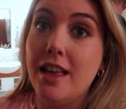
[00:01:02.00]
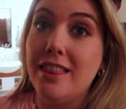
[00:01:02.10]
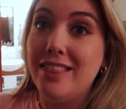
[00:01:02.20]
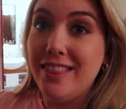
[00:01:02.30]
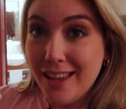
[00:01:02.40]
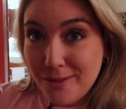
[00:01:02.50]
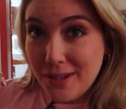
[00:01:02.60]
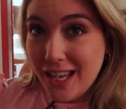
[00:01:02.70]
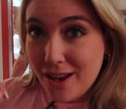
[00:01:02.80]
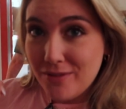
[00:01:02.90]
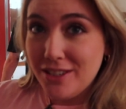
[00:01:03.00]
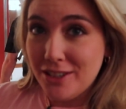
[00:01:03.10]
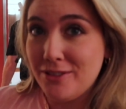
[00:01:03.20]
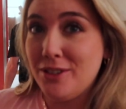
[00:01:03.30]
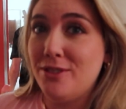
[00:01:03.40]
Then we have a
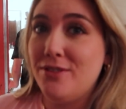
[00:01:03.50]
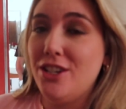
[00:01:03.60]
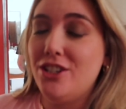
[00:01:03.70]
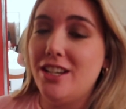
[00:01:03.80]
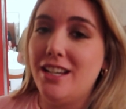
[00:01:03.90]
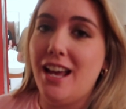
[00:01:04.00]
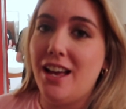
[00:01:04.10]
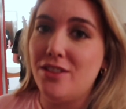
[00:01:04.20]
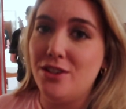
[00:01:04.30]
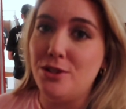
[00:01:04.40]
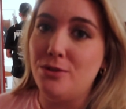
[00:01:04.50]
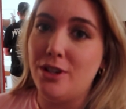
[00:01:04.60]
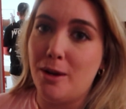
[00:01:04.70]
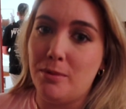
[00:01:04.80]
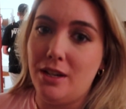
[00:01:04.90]
dinner reservation at the new
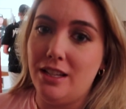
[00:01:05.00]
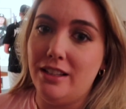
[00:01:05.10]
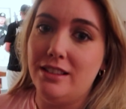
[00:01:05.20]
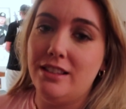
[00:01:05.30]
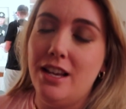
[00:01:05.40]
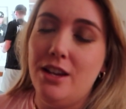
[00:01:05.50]
Japanese